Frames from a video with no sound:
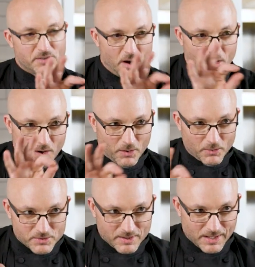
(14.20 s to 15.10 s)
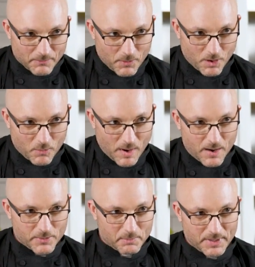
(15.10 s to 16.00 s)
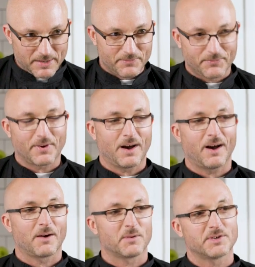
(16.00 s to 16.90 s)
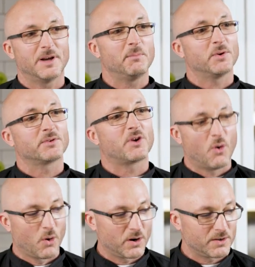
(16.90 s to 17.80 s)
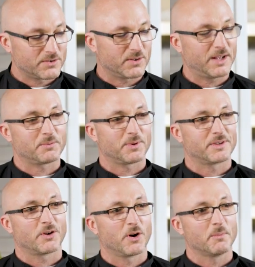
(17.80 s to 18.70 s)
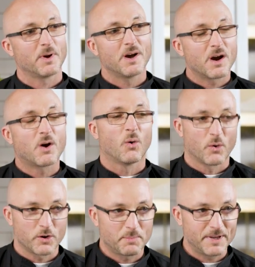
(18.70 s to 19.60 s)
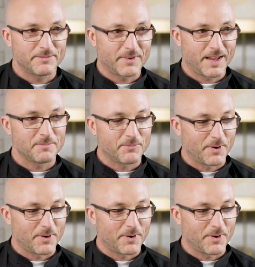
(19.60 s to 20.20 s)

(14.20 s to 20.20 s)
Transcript: salt kernels that were around the beef resembled corn, so that's where the term corned beef came